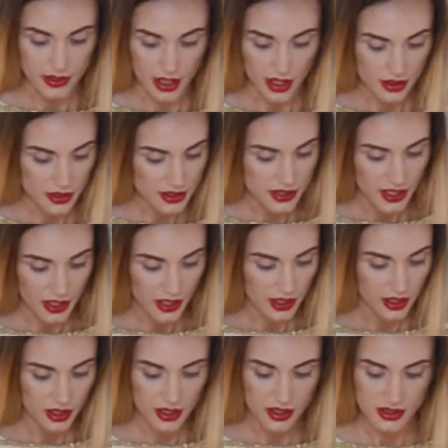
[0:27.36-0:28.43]
other thing
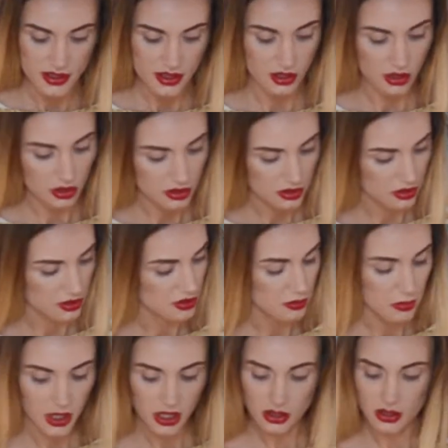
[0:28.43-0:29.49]
it's coconut
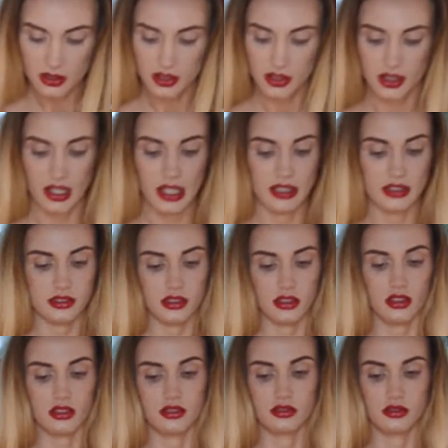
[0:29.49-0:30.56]
milk and
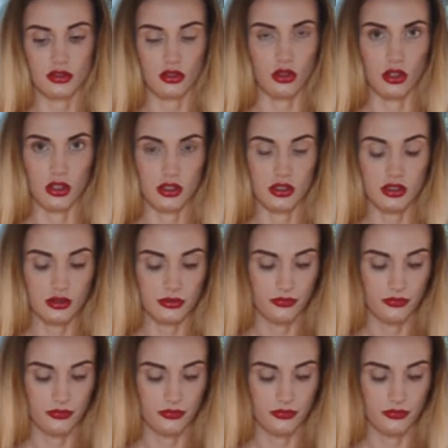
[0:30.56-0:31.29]
coconut oil.